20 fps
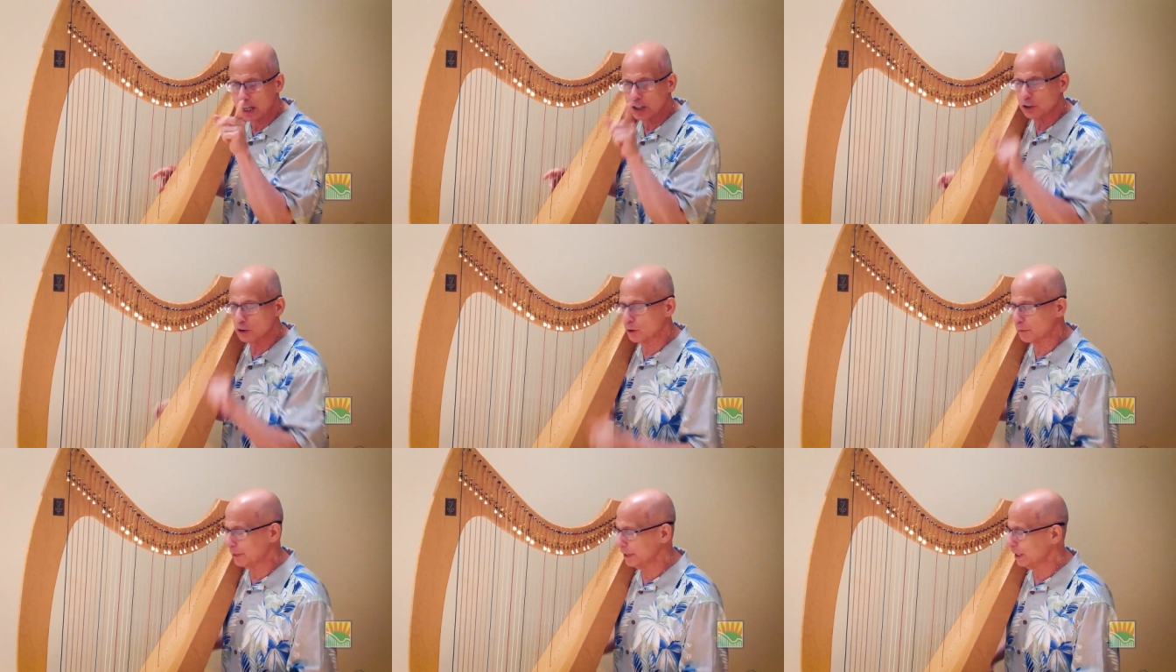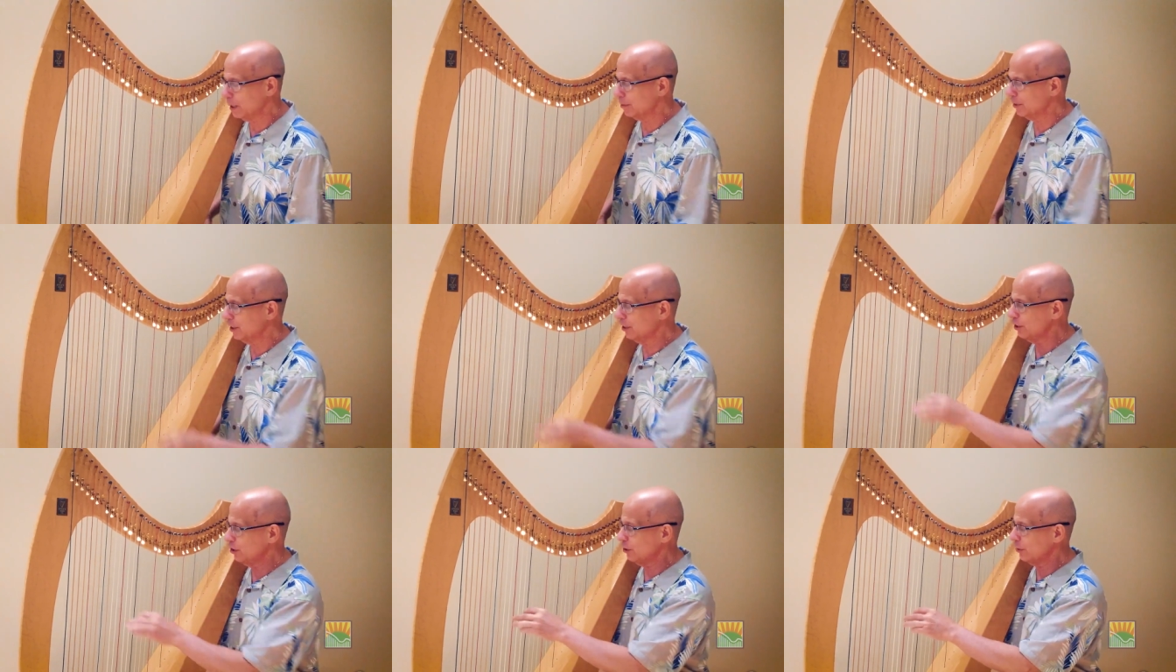You'll be able
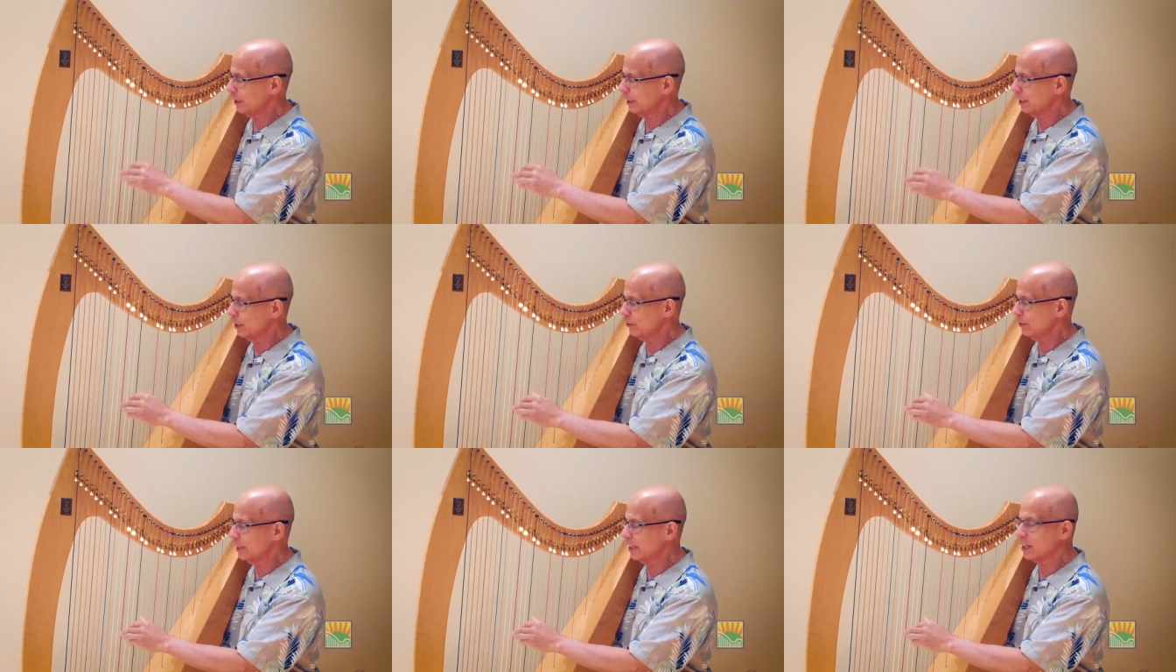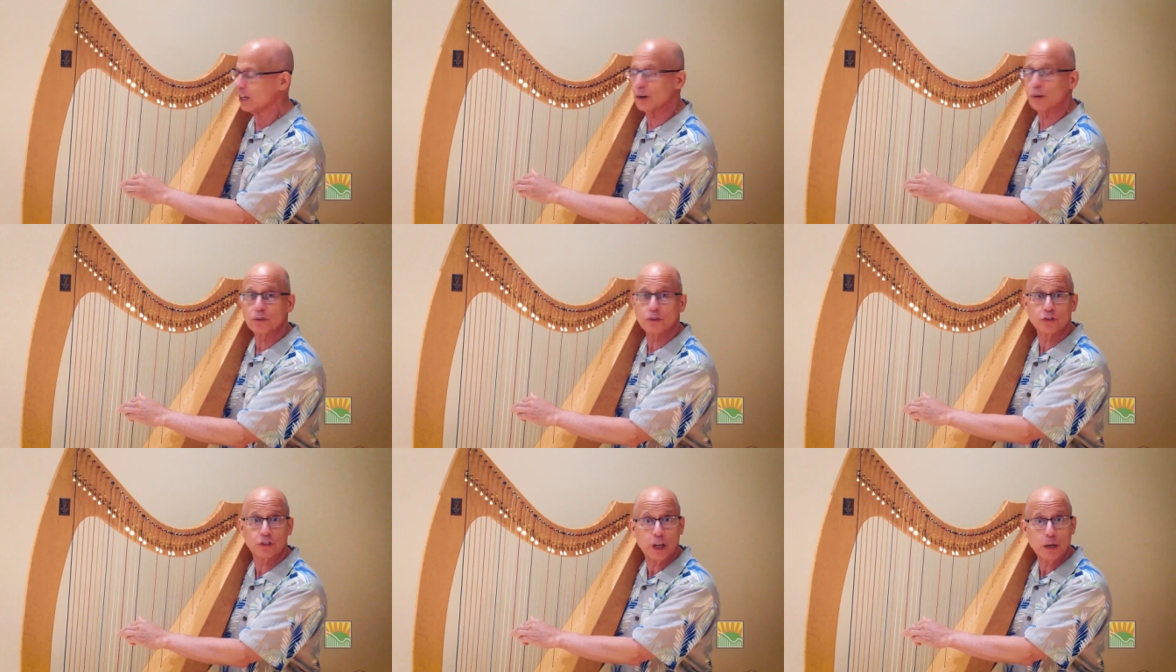to do it. Here we go.
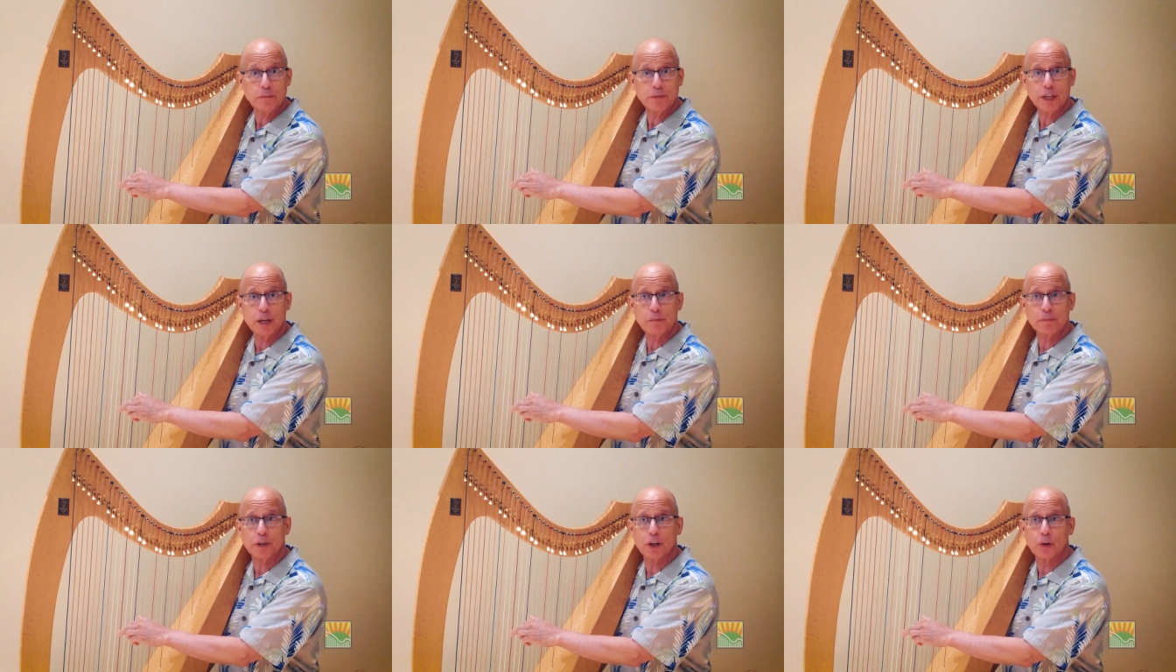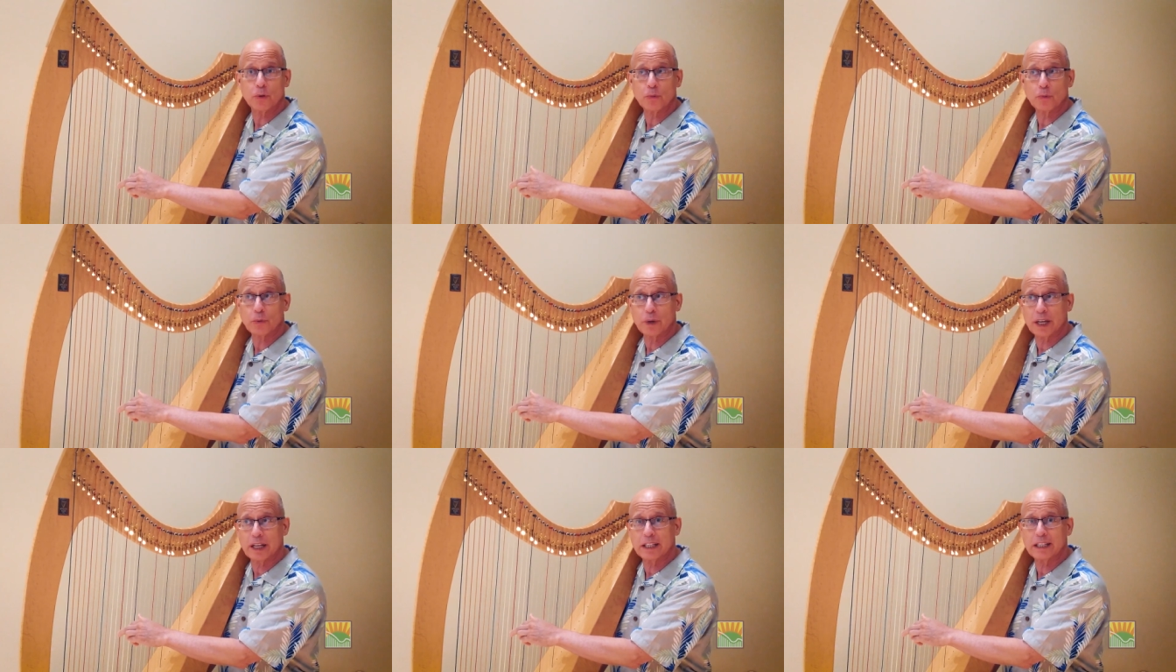Same tempo.
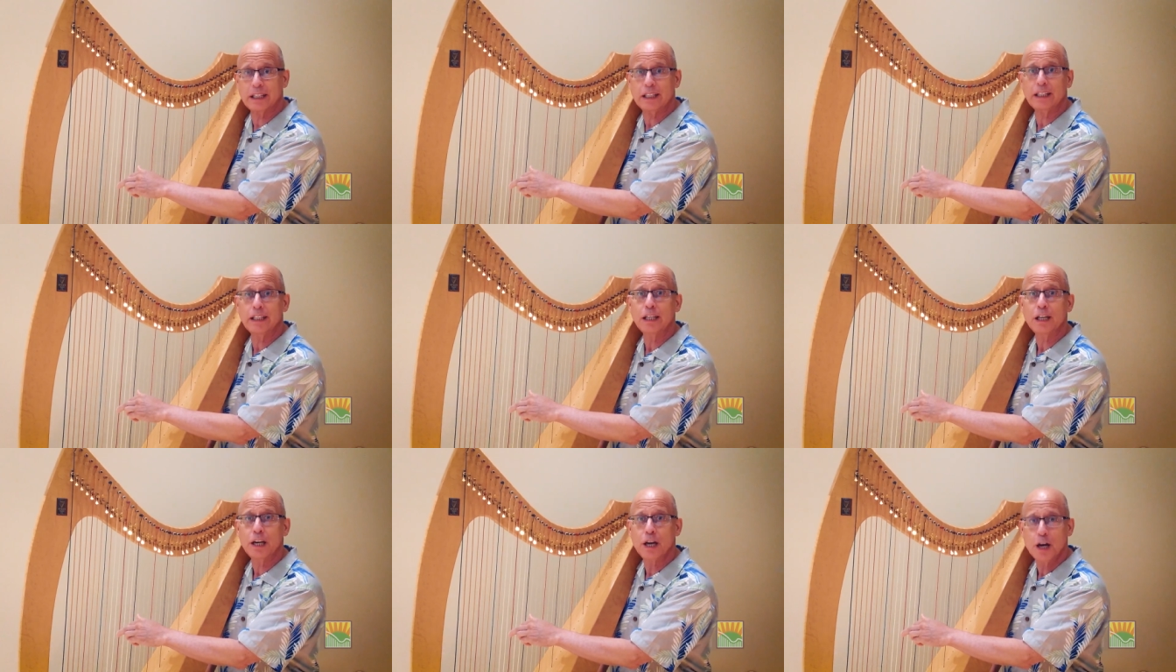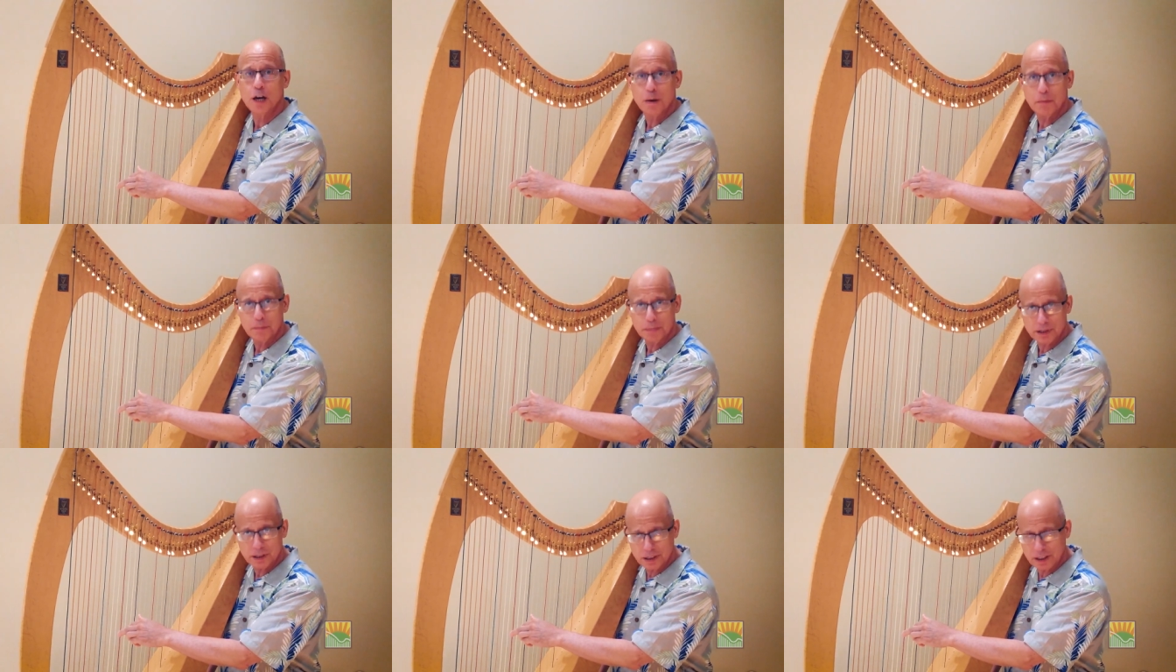Ready,
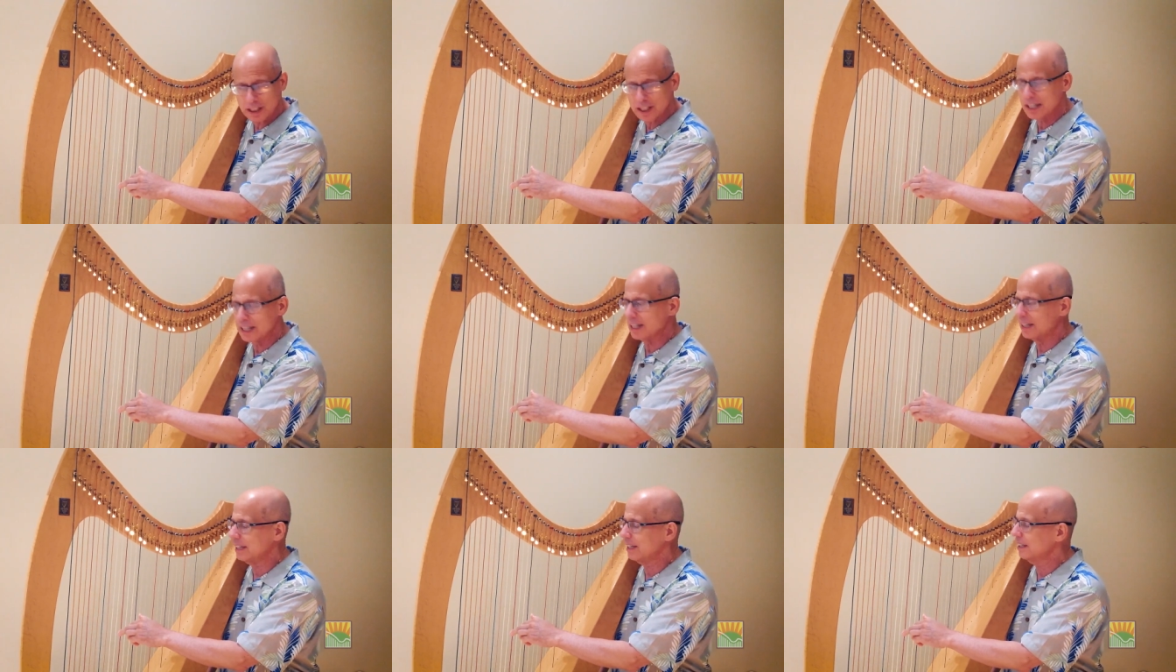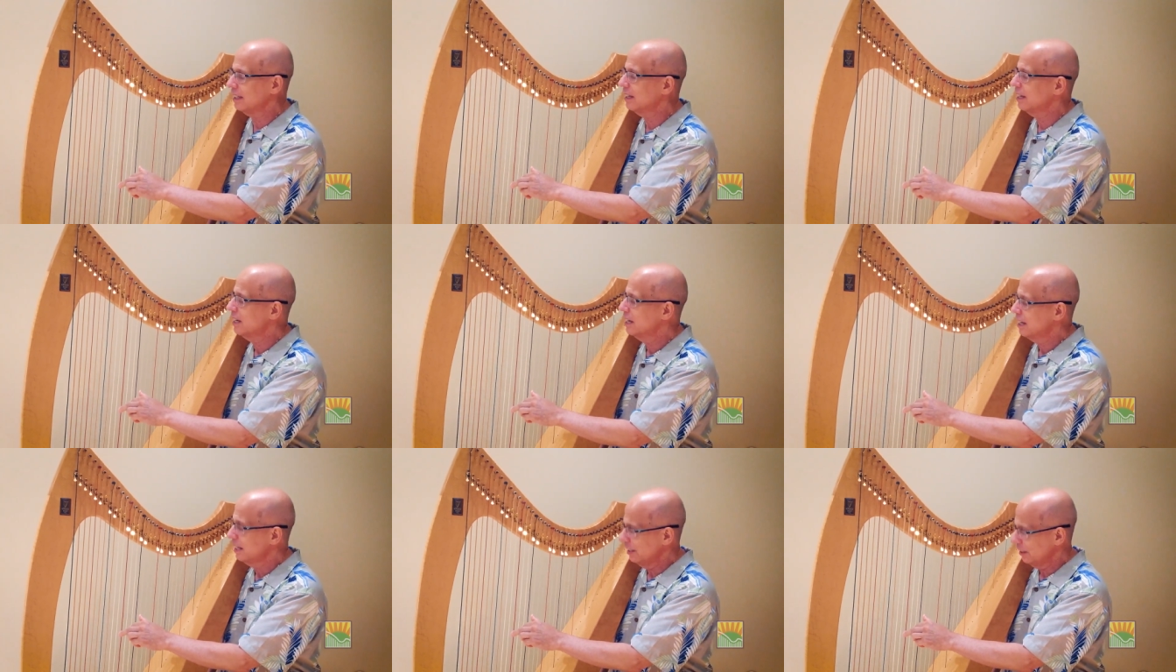play.
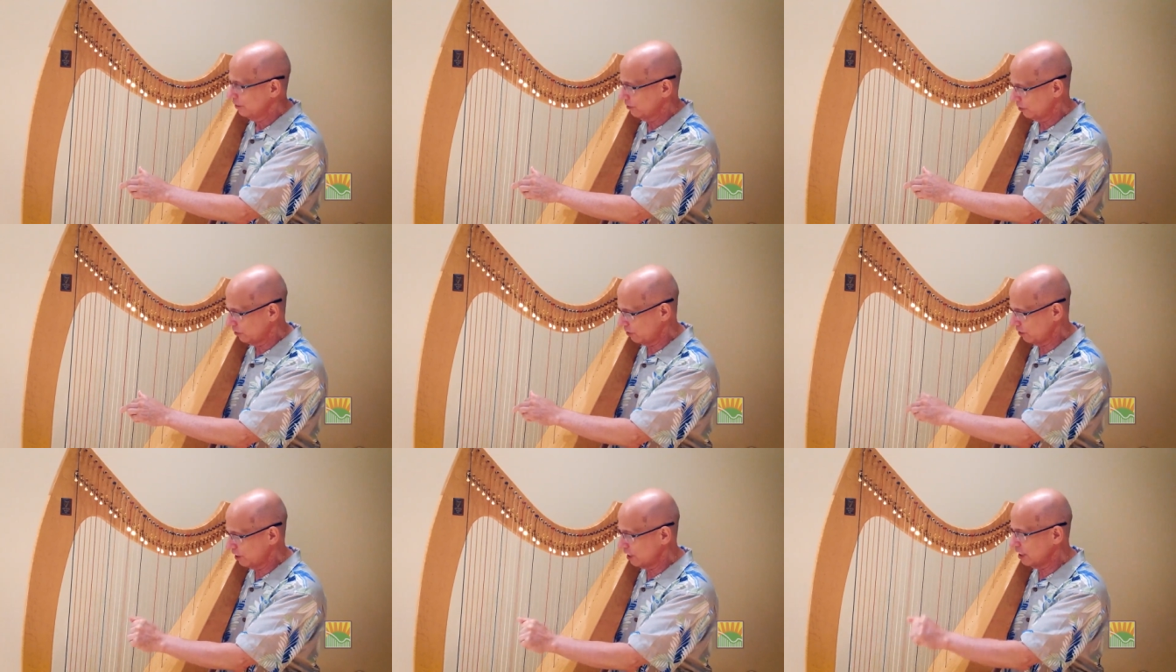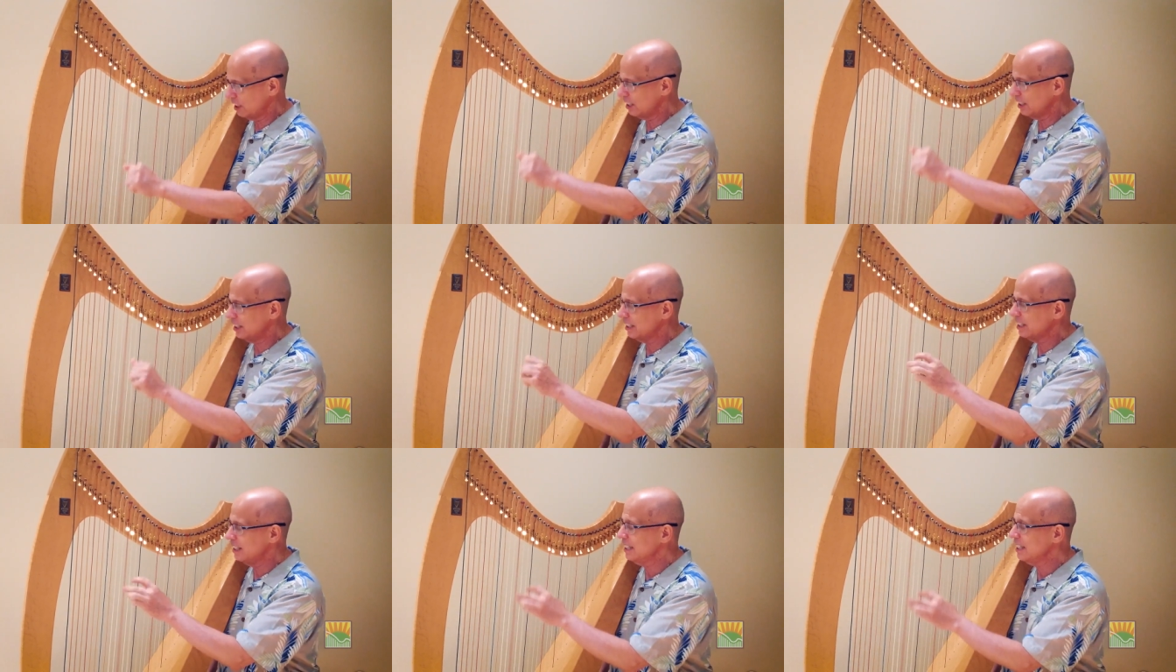C.